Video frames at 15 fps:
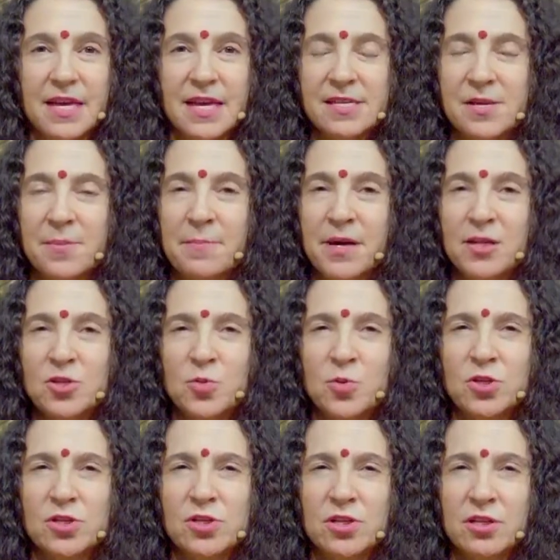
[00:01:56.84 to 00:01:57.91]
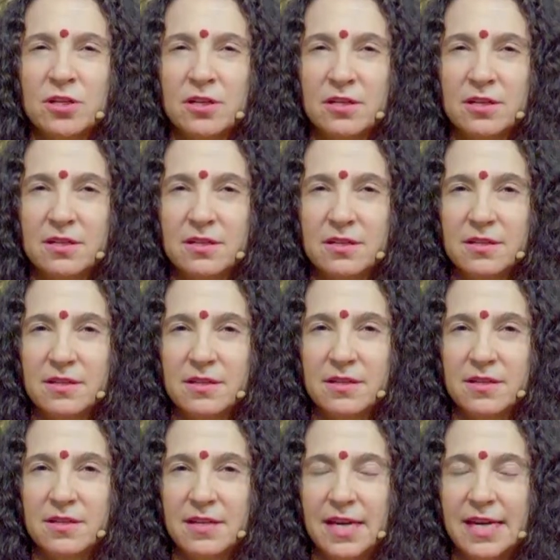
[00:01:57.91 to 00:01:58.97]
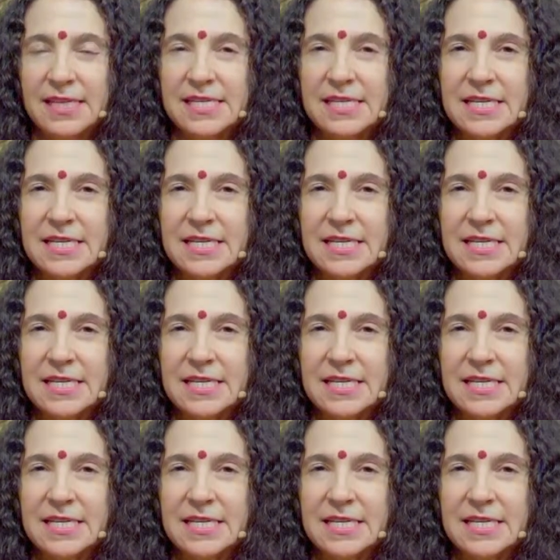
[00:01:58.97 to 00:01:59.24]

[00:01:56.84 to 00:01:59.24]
is a much worse hurt. It's